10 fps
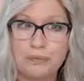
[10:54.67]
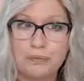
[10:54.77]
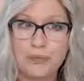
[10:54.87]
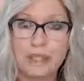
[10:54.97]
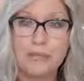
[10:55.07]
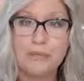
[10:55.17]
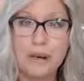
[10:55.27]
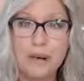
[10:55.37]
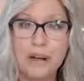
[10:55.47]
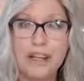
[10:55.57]
It's
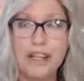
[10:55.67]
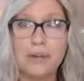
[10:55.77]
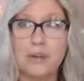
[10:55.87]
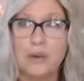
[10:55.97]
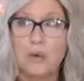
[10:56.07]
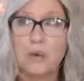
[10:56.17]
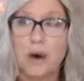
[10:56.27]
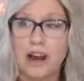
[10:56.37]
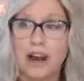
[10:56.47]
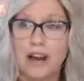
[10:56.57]
important that we're
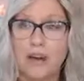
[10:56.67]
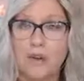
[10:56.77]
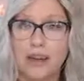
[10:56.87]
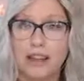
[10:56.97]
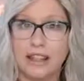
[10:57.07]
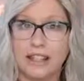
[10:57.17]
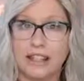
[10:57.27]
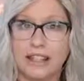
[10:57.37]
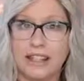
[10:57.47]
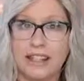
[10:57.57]
aware of what
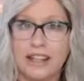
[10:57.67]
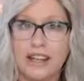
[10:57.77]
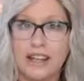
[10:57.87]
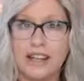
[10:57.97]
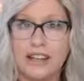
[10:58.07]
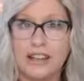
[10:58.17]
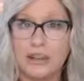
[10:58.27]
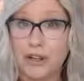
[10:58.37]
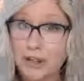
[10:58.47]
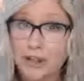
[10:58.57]
leads us
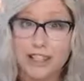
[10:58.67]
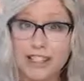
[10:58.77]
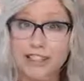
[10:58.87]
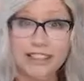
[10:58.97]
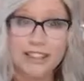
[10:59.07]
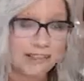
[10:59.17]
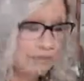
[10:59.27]
to our choices.